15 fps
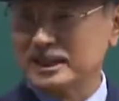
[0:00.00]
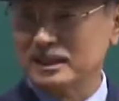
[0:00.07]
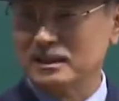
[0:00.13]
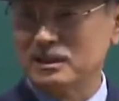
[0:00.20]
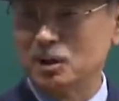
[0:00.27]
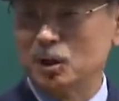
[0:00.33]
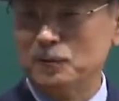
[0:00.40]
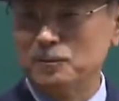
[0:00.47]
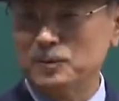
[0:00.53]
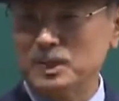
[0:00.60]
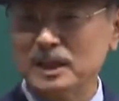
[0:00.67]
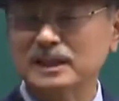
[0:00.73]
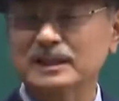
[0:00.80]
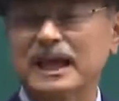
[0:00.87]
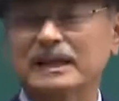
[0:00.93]
a very
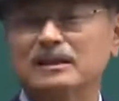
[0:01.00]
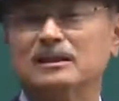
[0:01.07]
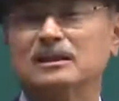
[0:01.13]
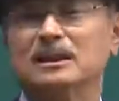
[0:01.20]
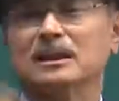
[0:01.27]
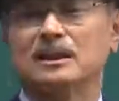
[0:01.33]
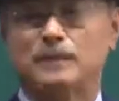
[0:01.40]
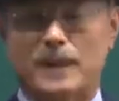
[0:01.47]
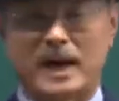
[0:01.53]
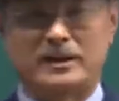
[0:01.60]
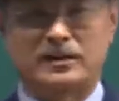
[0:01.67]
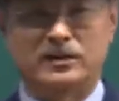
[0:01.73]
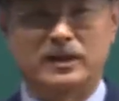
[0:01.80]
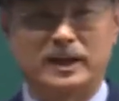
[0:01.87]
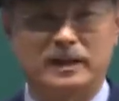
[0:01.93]
powerful effect.
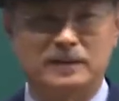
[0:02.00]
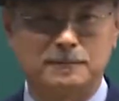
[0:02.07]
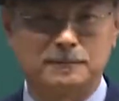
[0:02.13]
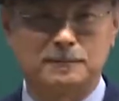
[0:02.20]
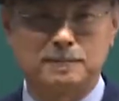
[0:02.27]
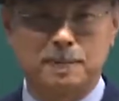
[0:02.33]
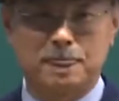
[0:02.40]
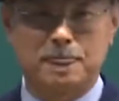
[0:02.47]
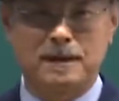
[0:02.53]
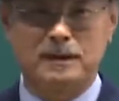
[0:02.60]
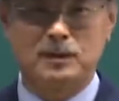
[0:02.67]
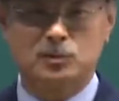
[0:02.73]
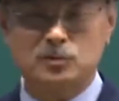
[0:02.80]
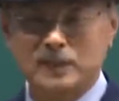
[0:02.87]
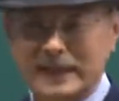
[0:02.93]

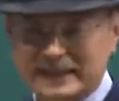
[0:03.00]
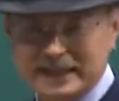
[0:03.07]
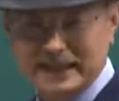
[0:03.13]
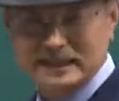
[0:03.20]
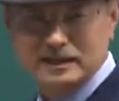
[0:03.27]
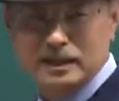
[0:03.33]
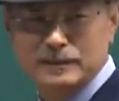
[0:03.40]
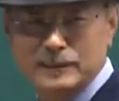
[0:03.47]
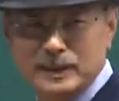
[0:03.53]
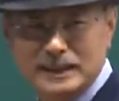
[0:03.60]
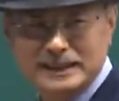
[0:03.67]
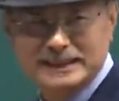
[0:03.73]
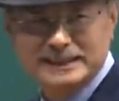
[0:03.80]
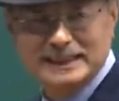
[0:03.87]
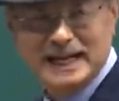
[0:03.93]
Let's say there's a
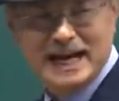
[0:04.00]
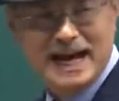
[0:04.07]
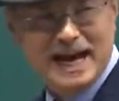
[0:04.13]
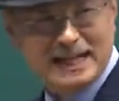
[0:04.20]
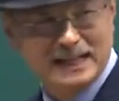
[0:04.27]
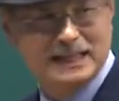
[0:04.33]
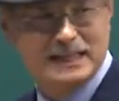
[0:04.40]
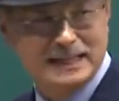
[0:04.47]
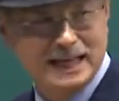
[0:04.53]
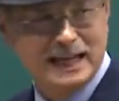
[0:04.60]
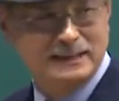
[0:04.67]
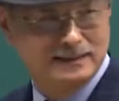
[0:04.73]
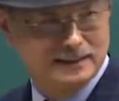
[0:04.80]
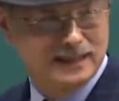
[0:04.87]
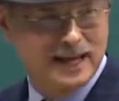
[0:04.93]
sponsor who is
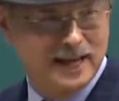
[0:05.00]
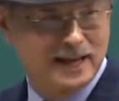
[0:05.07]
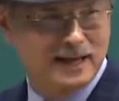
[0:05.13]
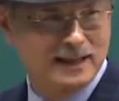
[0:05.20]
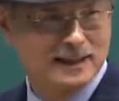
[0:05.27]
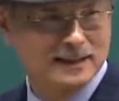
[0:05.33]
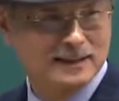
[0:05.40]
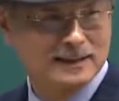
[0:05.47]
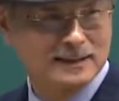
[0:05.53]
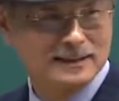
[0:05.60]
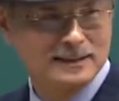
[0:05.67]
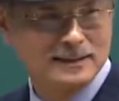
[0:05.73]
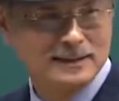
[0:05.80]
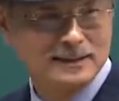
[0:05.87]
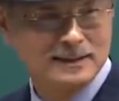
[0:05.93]
excellent
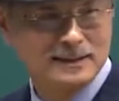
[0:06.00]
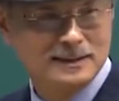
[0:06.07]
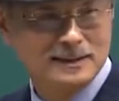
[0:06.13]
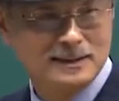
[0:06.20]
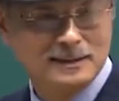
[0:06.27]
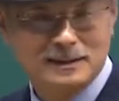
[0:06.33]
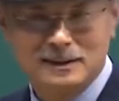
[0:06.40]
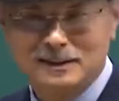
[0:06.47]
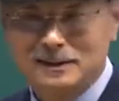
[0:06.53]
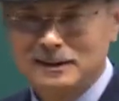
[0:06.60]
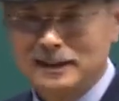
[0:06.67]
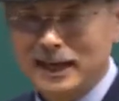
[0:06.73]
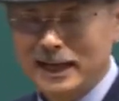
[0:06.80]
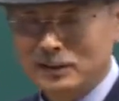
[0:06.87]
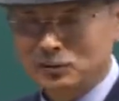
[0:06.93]

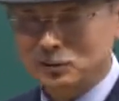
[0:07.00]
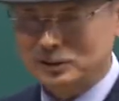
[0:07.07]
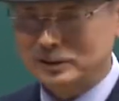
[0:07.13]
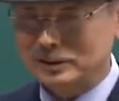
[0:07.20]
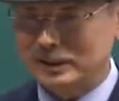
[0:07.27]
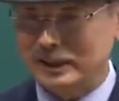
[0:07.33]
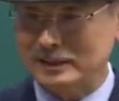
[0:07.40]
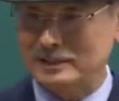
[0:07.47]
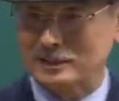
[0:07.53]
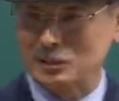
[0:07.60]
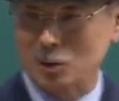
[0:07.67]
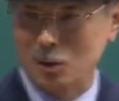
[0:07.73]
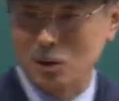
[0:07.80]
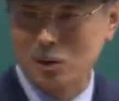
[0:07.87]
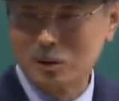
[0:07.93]
at explaining the
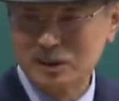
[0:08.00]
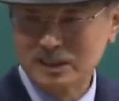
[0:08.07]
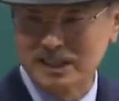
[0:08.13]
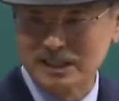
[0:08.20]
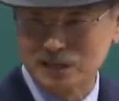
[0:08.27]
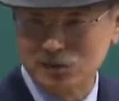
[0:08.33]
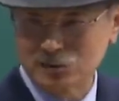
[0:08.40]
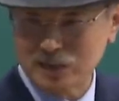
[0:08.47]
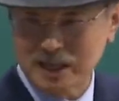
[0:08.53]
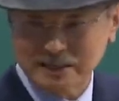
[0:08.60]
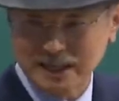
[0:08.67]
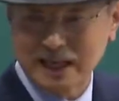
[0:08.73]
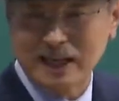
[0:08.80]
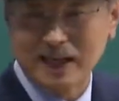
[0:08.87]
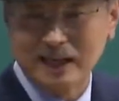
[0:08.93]
compensation system,
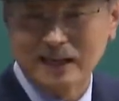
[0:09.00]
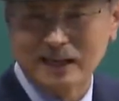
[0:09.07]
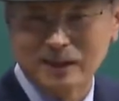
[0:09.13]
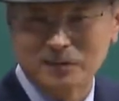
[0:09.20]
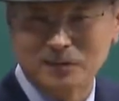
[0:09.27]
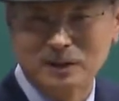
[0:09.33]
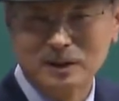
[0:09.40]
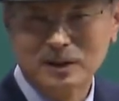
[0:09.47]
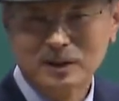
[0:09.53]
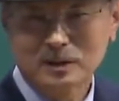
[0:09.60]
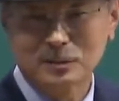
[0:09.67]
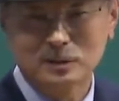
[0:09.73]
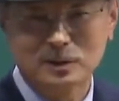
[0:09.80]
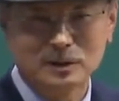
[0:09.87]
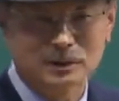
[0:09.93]
but is an
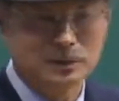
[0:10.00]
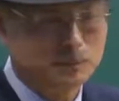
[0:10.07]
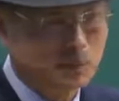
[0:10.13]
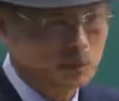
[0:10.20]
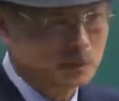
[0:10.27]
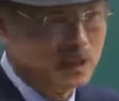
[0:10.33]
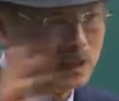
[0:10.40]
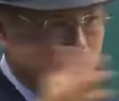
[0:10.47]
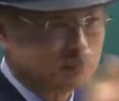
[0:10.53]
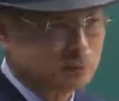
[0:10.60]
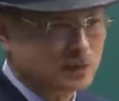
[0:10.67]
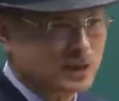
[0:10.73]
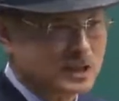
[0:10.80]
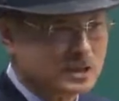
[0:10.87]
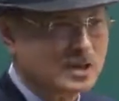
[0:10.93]
annoying person. He's
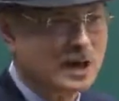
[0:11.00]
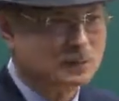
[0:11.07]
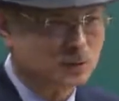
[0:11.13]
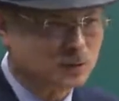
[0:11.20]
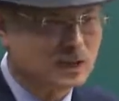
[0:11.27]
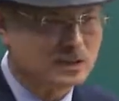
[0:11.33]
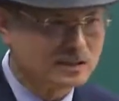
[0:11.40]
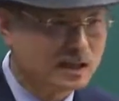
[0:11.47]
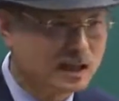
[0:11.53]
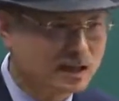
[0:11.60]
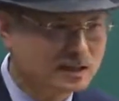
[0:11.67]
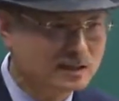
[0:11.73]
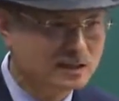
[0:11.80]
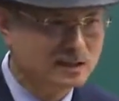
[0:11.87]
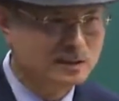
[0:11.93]
preoccupied with
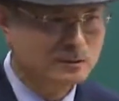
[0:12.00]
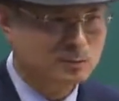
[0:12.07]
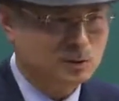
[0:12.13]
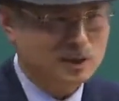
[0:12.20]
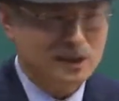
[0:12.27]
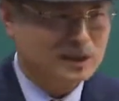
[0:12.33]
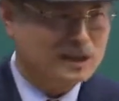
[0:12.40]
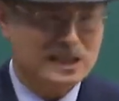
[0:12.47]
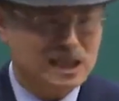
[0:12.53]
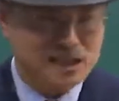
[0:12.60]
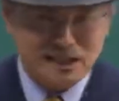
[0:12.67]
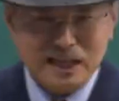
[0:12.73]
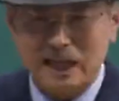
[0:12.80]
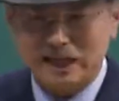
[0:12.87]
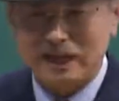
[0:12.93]
his compensation,
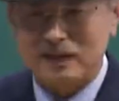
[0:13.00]
so